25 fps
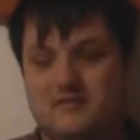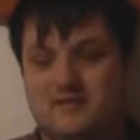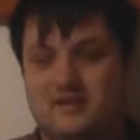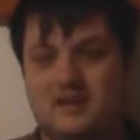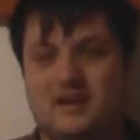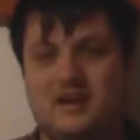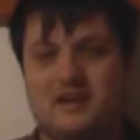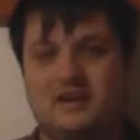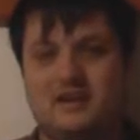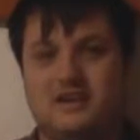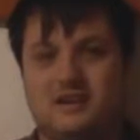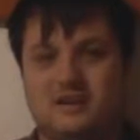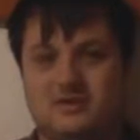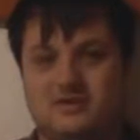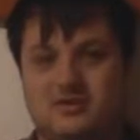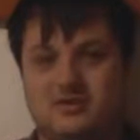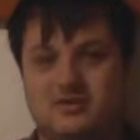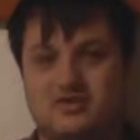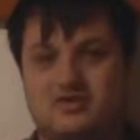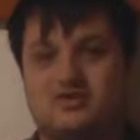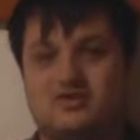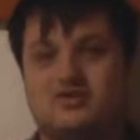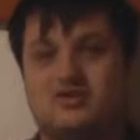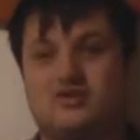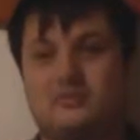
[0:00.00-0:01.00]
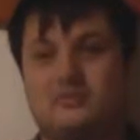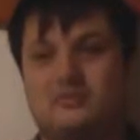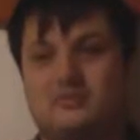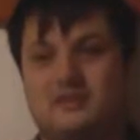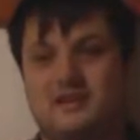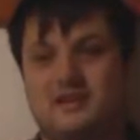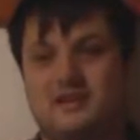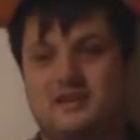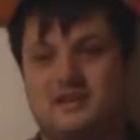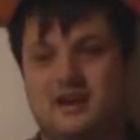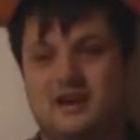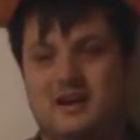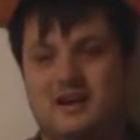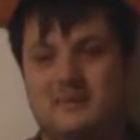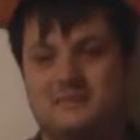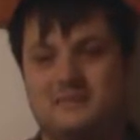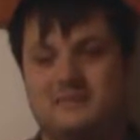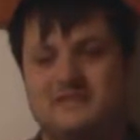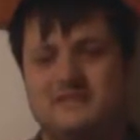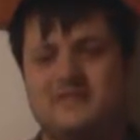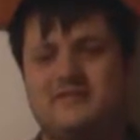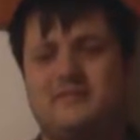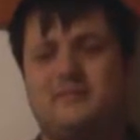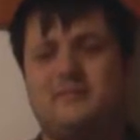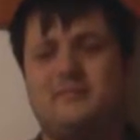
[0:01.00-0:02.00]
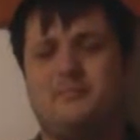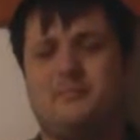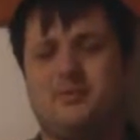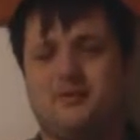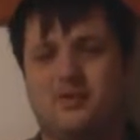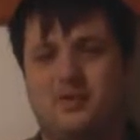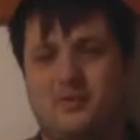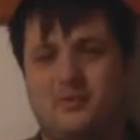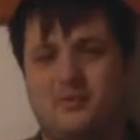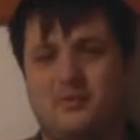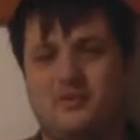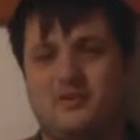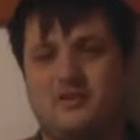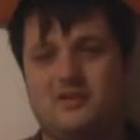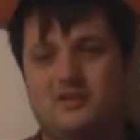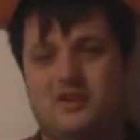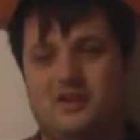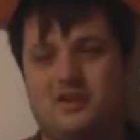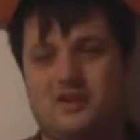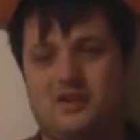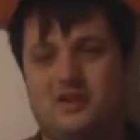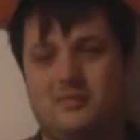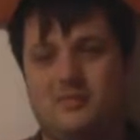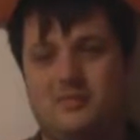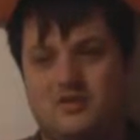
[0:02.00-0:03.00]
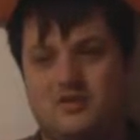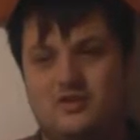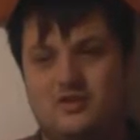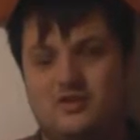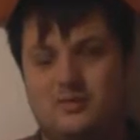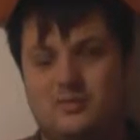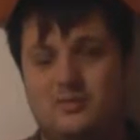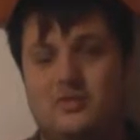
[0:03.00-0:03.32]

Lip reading: dinosaur so many times and even blow it up,